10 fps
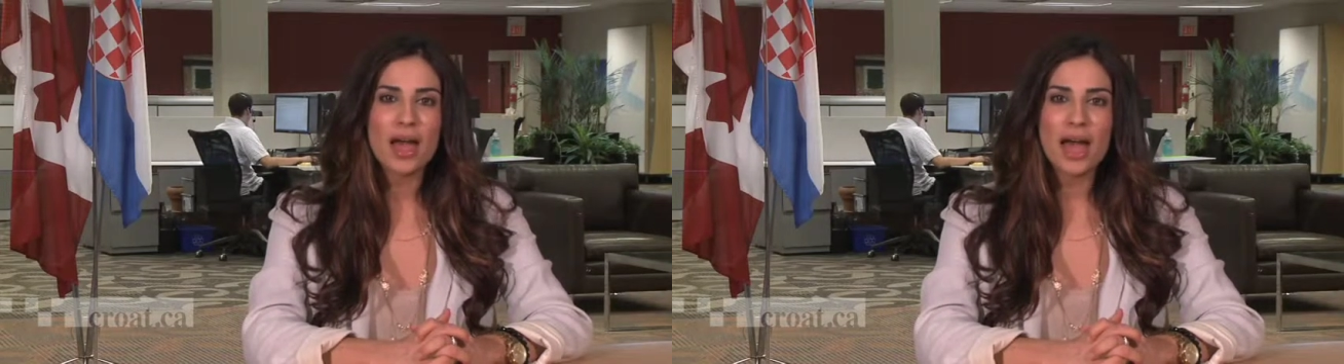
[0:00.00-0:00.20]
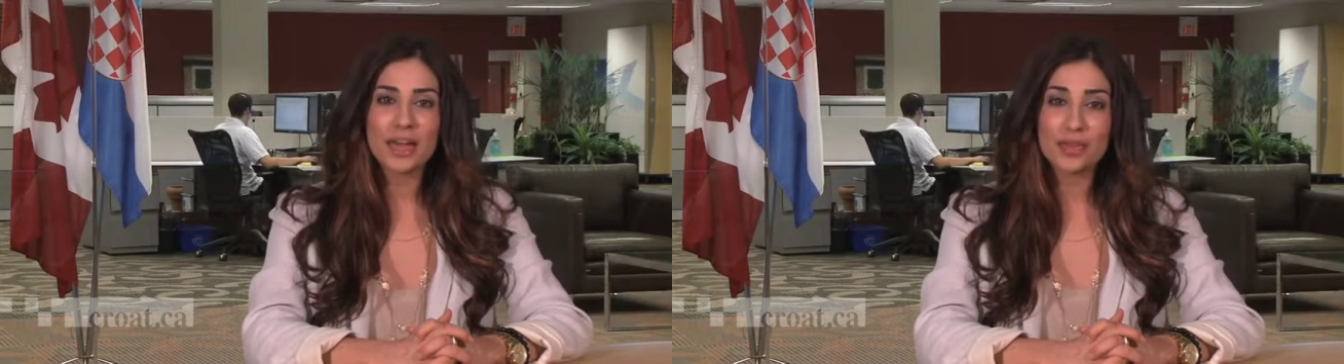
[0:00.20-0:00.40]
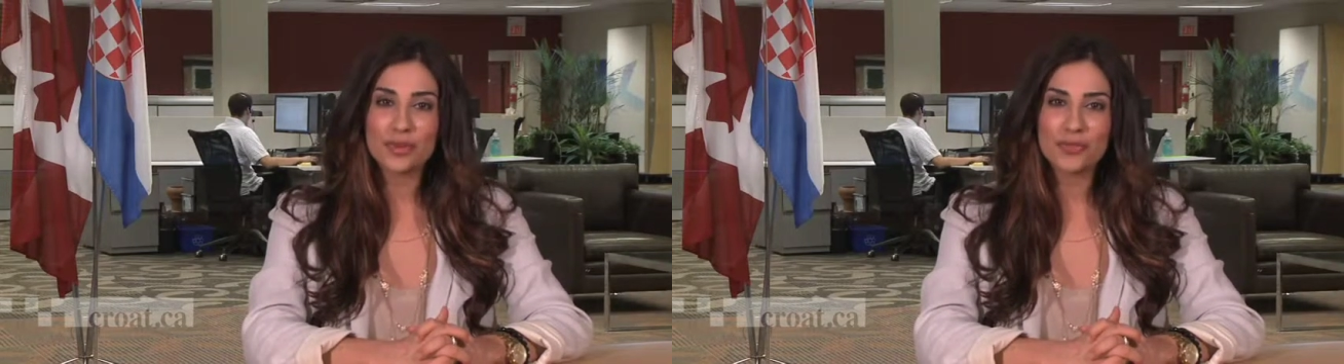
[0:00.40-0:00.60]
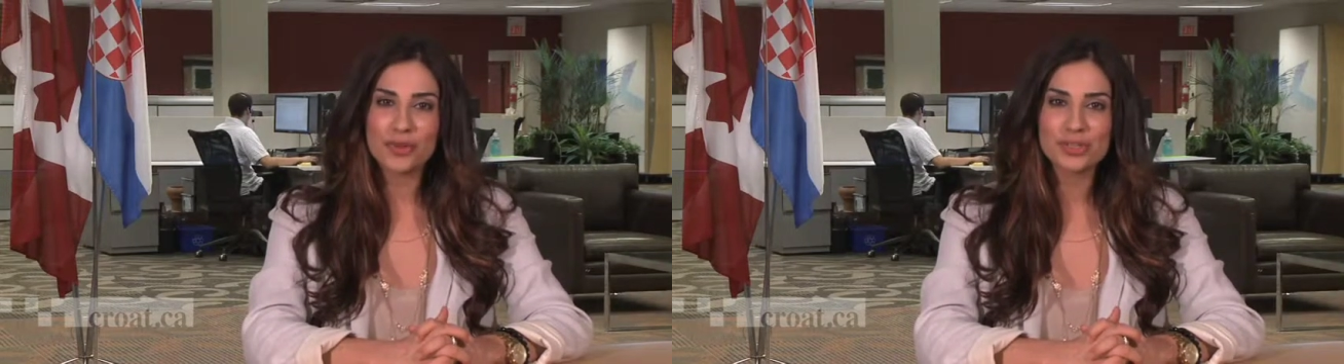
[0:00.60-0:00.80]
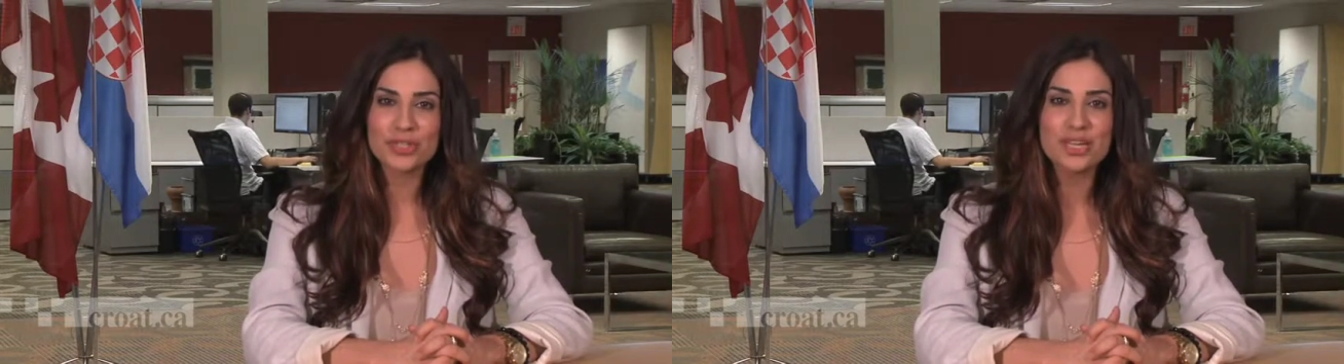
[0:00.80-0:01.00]
at a
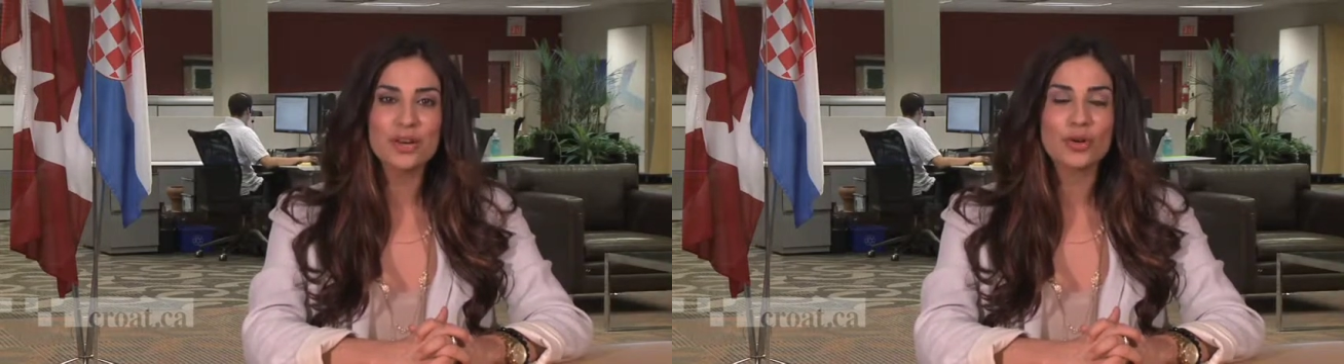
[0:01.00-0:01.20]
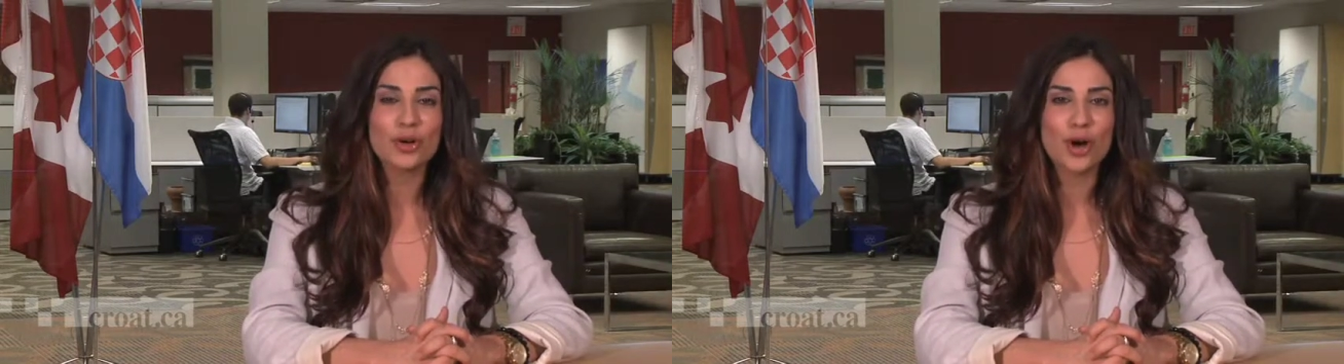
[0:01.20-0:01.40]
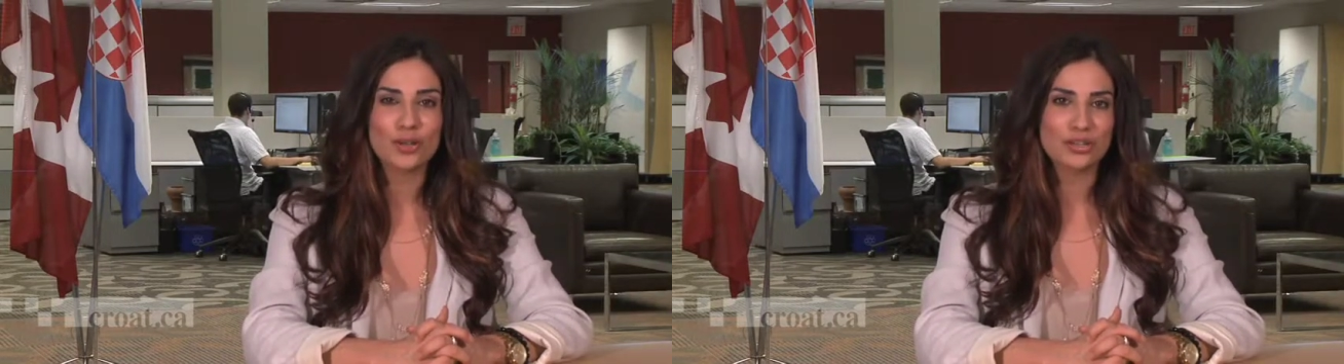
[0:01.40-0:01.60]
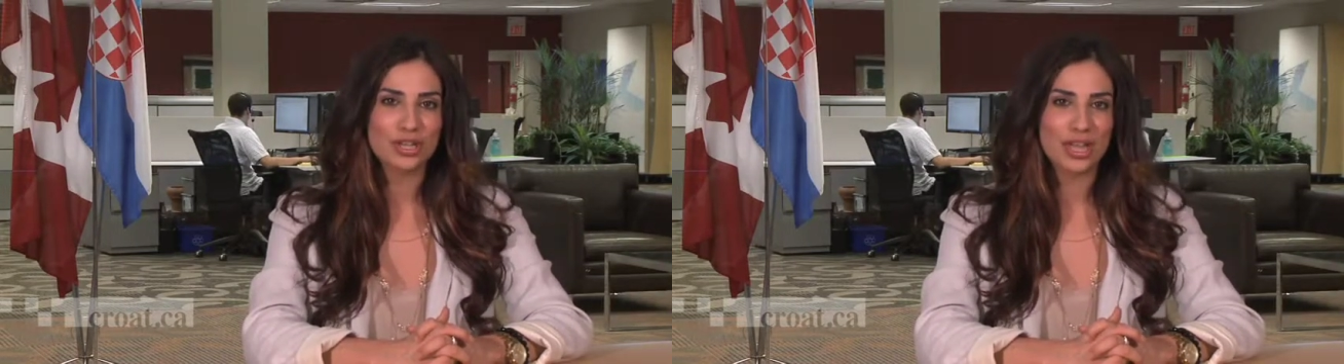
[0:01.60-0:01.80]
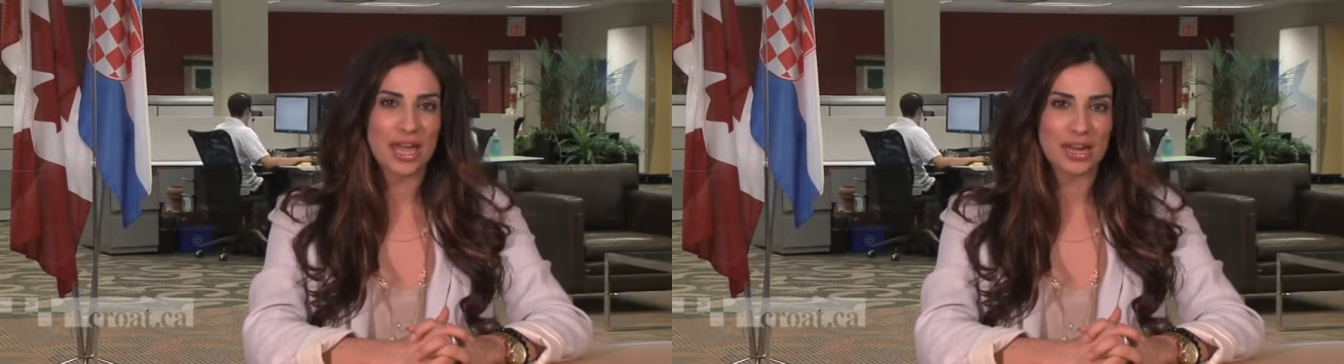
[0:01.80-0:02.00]
university or college in
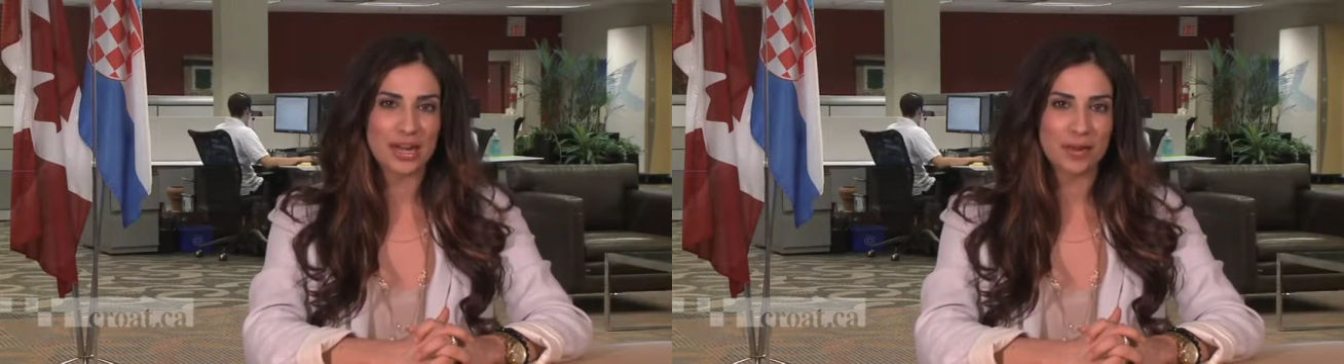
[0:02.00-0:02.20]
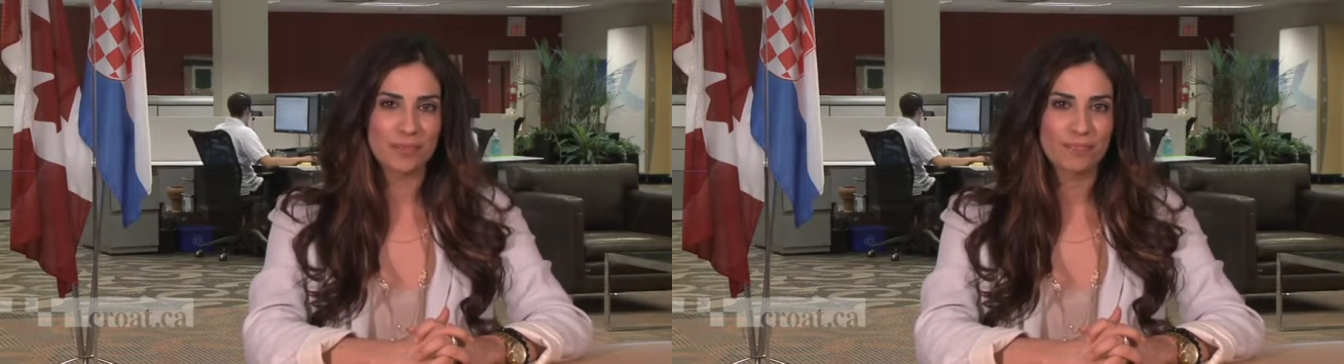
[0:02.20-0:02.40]
Canada.